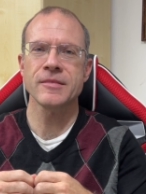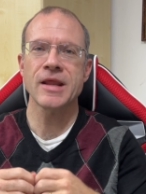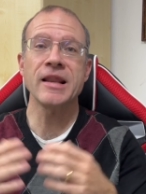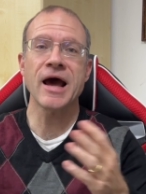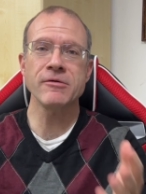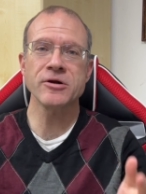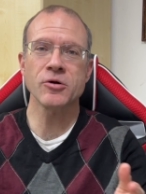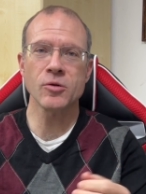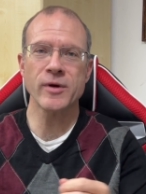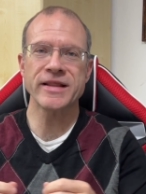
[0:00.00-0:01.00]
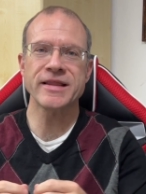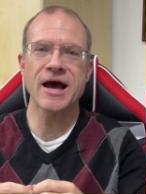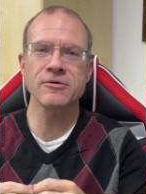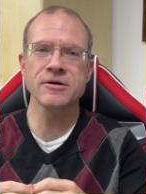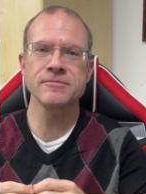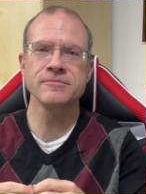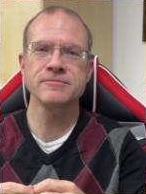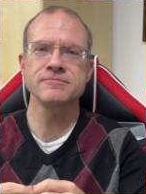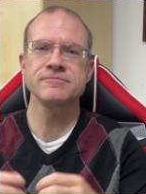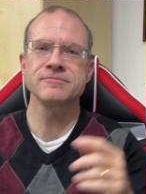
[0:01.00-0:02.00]
and how it all went down
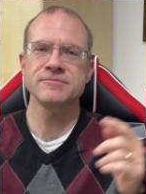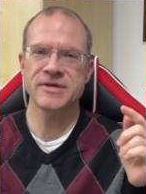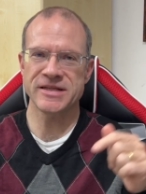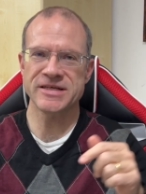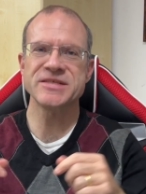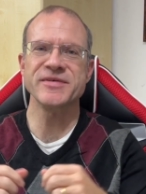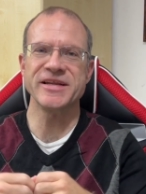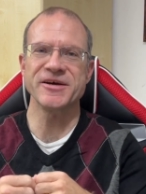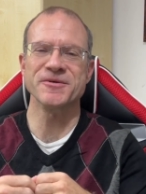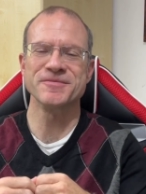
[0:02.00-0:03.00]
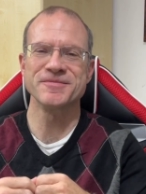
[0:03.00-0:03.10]
in this video.